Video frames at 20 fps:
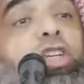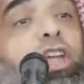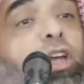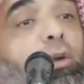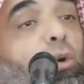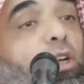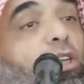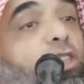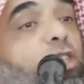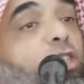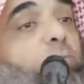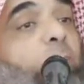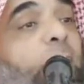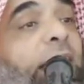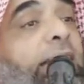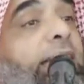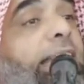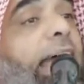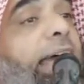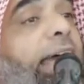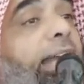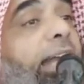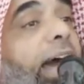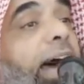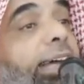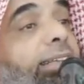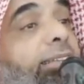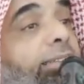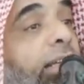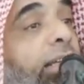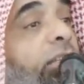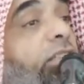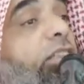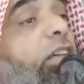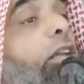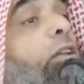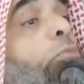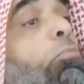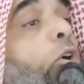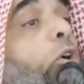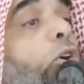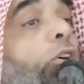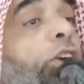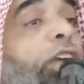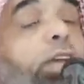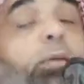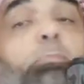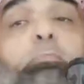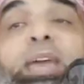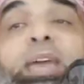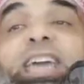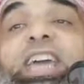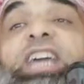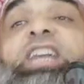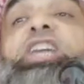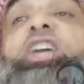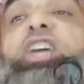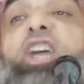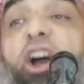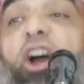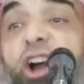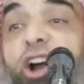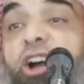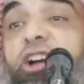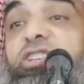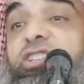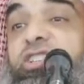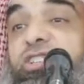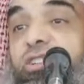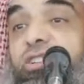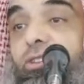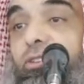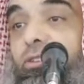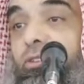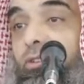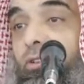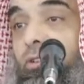she will spend that night until morning being cursed